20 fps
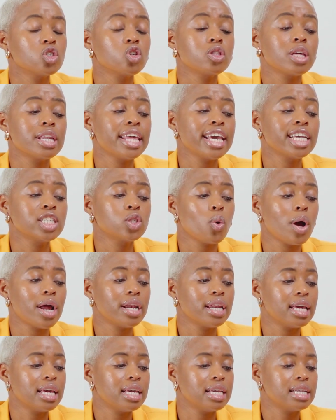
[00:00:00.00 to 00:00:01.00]
So the next
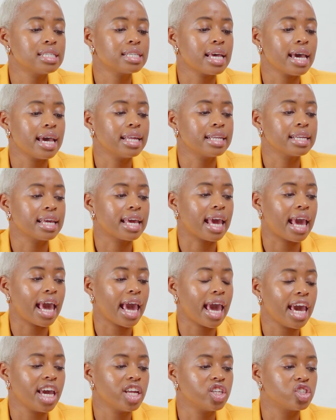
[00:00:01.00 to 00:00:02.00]
one is
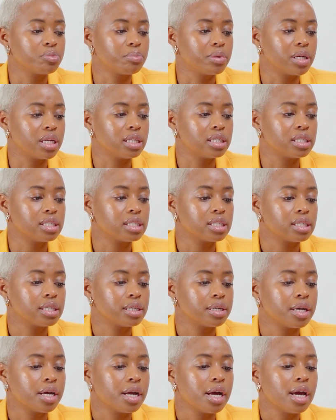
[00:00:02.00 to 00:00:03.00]
engagement.
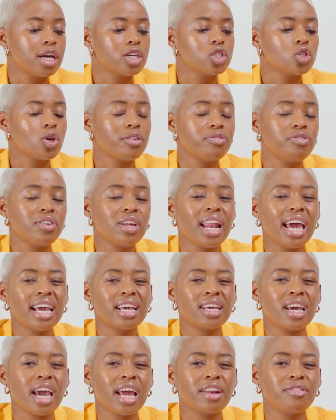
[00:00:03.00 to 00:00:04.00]
So I feel
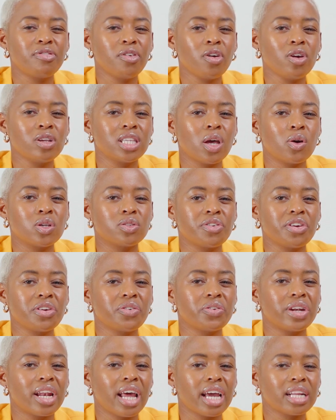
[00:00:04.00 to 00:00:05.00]
like at first I was
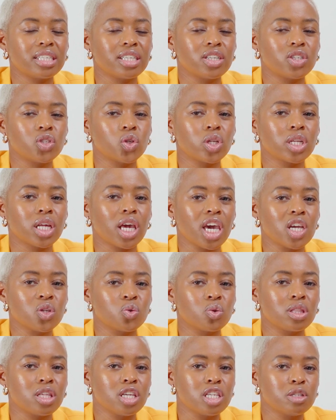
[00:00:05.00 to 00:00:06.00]
very reluctant to engage
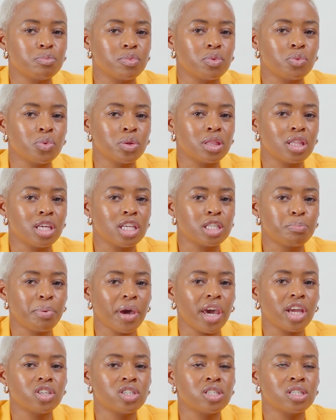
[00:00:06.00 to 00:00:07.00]
with these
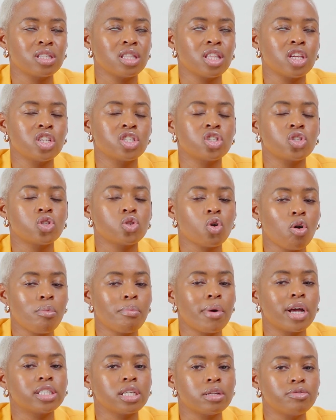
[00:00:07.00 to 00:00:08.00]
pages. There's so
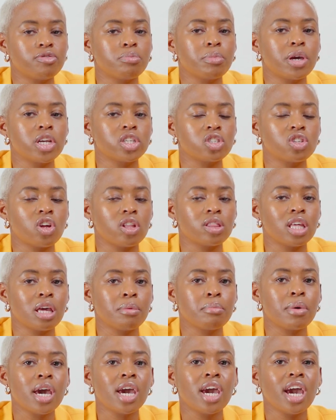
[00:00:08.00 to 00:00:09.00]
much information on
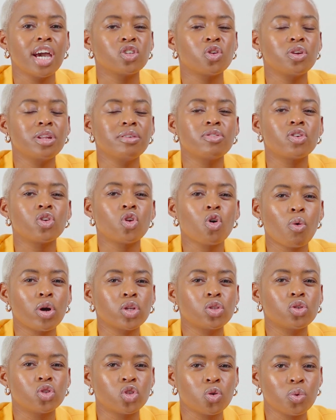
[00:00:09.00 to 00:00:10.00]
them and you don't even know
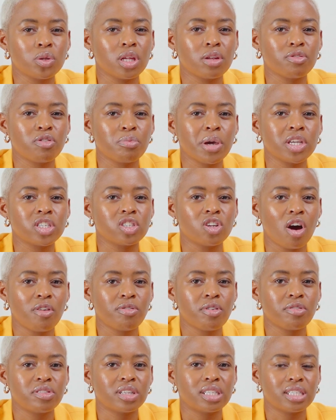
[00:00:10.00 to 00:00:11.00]
what to do with the information
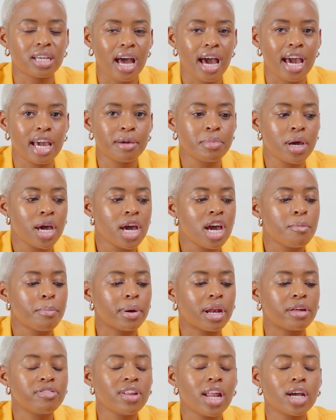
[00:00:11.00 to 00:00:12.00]
half of the time.
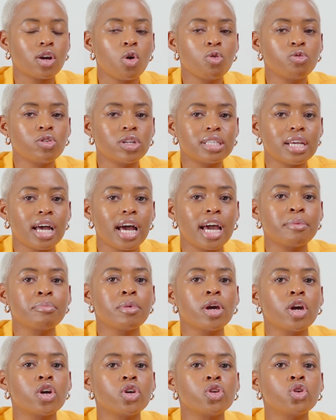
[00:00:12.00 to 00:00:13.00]
But I feel like over
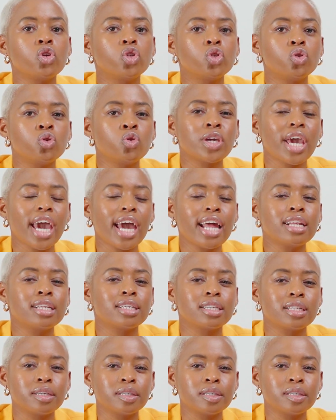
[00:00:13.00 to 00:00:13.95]
time you can